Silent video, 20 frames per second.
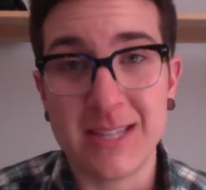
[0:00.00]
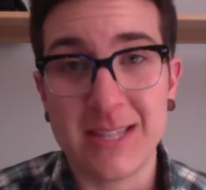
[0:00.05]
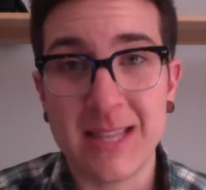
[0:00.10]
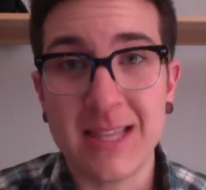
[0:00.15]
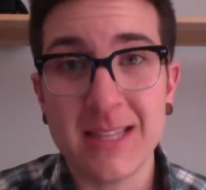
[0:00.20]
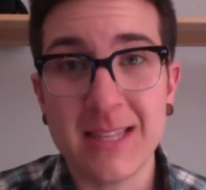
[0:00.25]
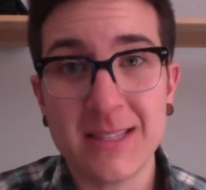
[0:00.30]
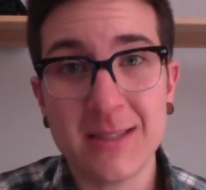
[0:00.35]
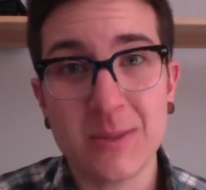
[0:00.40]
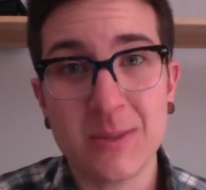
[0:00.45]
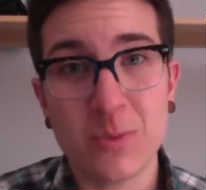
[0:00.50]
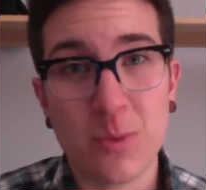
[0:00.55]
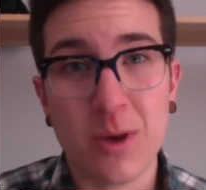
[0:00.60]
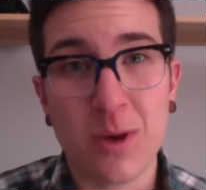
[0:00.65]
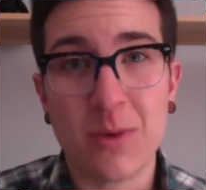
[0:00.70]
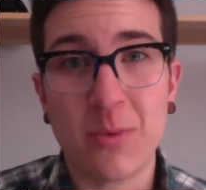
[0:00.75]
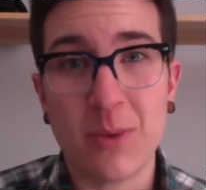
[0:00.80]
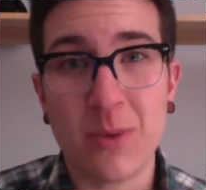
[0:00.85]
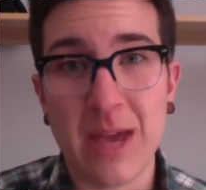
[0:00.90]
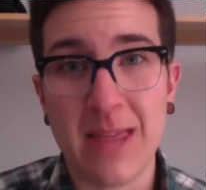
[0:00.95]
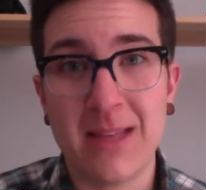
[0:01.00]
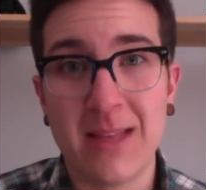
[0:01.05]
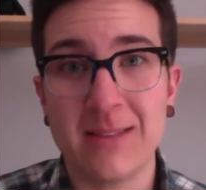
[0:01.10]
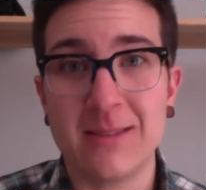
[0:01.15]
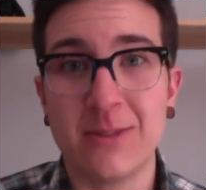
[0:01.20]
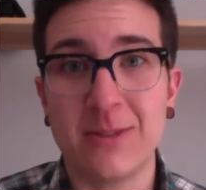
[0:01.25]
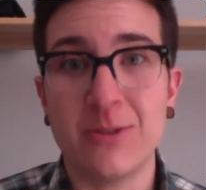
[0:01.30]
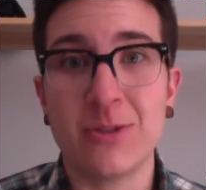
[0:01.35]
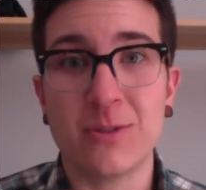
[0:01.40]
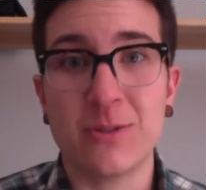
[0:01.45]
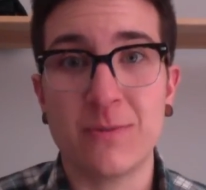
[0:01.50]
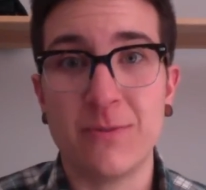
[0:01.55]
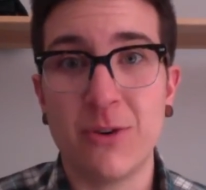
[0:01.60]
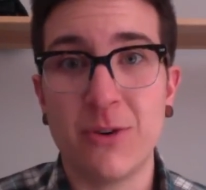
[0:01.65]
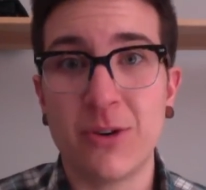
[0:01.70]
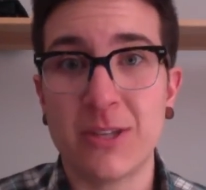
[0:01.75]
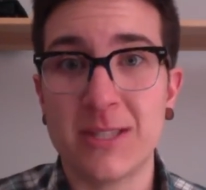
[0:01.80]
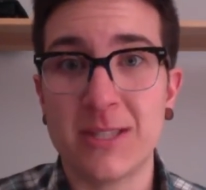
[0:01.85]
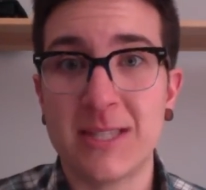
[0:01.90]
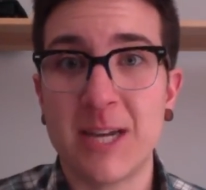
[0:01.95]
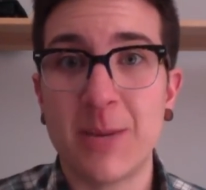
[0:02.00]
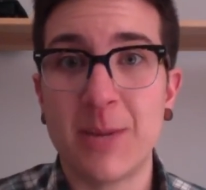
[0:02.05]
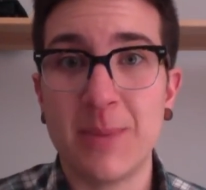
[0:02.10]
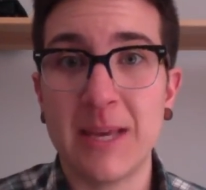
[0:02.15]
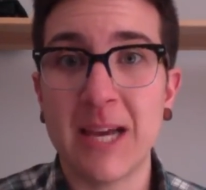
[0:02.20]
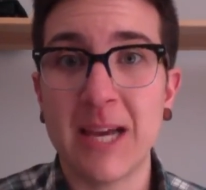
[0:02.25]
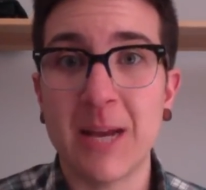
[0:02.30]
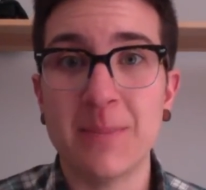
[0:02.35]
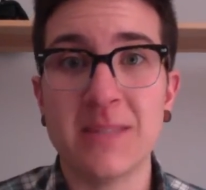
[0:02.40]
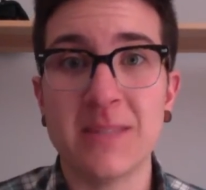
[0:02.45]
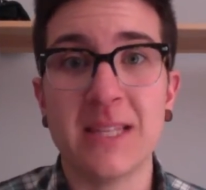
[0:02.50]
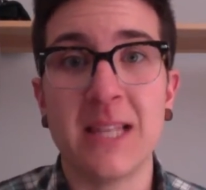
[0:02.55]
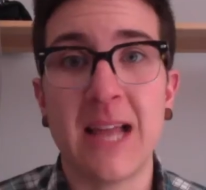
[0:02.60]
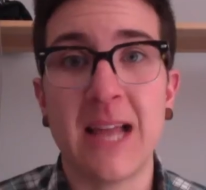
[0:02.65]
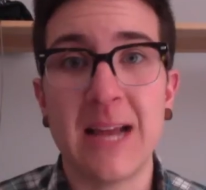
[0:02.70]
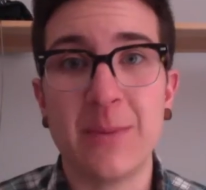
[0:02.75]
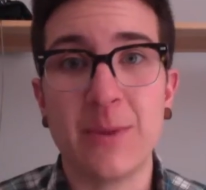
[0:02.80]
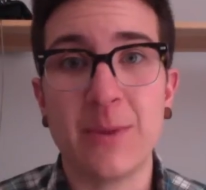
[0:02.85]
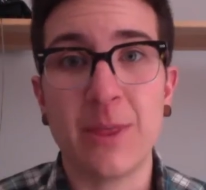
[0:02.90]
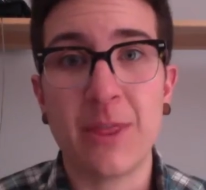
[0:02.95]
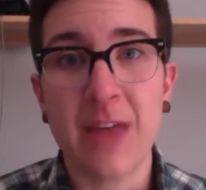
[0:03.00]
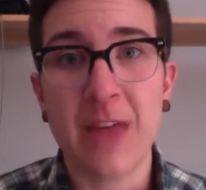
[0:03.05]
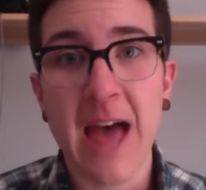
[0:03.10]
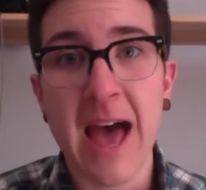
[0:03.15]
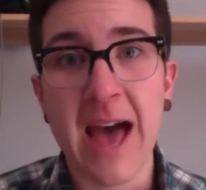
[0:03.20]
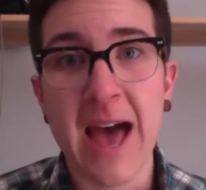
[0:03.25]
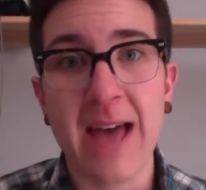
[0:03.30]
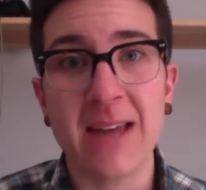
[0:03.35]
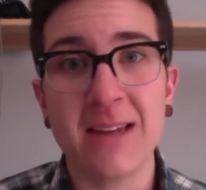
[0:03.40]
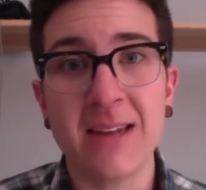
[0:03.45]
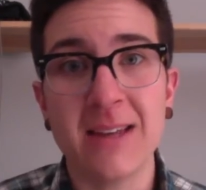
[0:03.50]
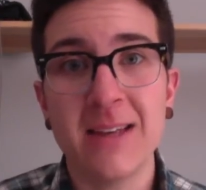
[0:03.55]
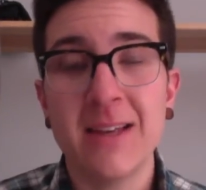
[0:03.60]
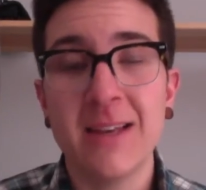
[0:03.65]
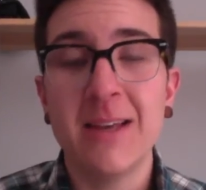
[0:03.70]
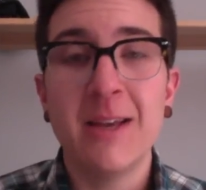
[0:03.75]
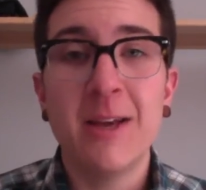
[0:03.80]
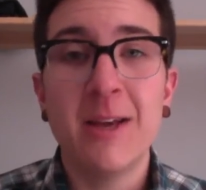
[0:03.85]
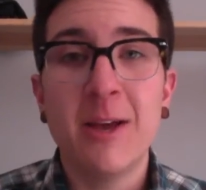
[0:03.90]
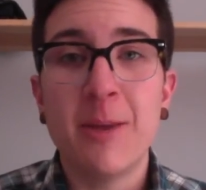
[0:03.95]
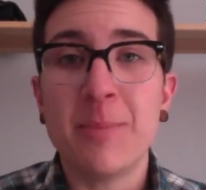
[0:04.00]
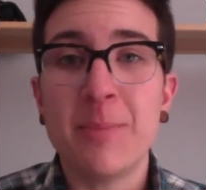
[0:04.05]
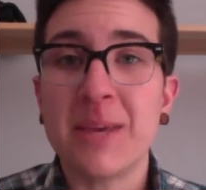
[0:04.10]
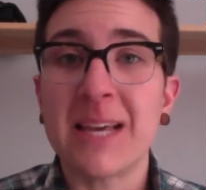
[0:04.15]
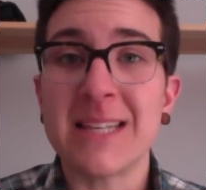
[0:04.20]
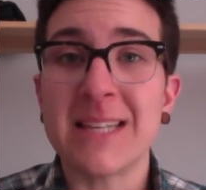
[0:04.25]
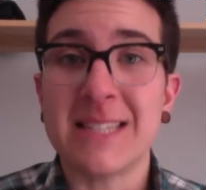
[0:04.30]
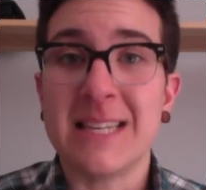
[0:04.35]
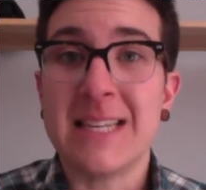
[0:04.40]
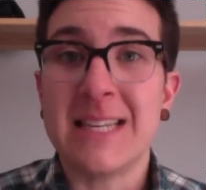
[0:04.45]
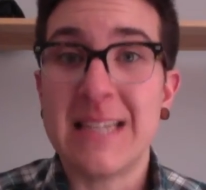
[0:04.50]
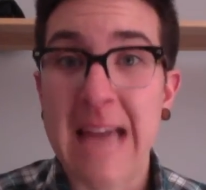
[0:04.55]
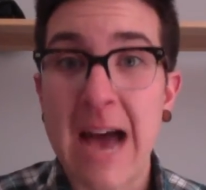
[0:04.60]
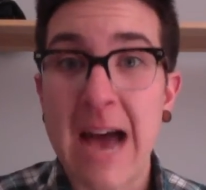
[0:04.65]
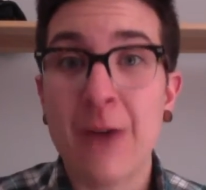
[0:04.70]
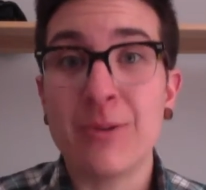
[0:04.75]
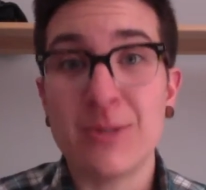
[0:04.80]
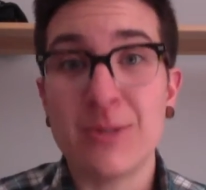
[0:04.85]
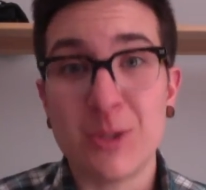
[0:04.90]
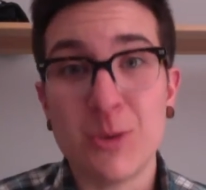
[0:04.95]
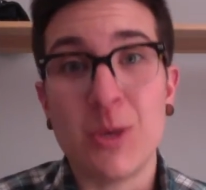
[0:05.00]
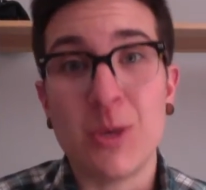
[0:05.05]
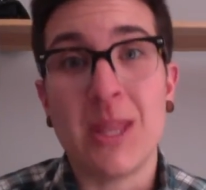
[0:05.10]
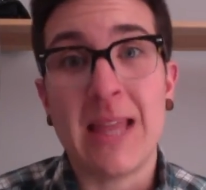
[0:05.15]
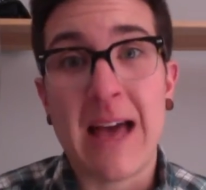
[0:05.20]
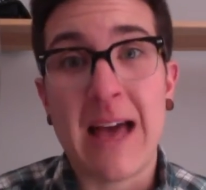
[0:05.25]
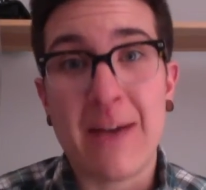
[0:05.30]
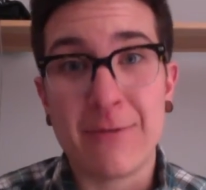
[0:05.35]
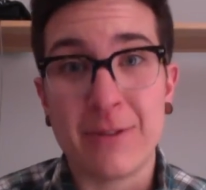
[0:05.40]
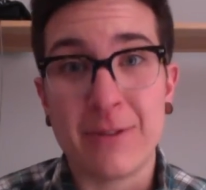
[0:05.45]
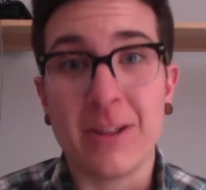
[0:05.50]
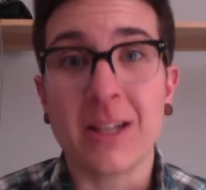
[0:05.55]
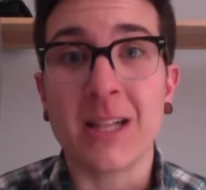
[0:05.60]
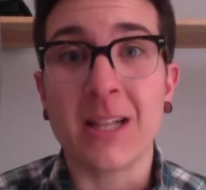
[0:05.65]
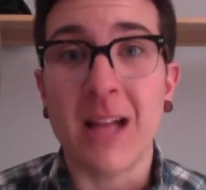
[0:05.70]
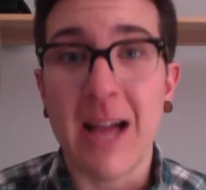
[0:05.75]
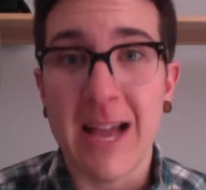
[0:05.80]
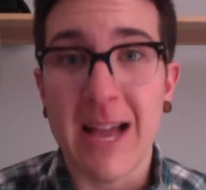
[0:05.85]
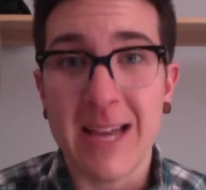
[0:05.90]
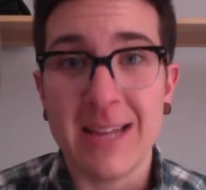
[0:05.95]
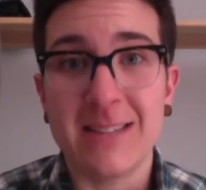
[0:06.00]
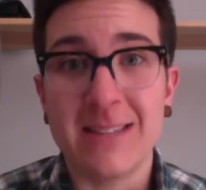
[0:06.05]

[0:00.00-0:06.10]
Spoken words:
And this is one way that solution-focused therapy comes in line with that, because it now is doing that for the client.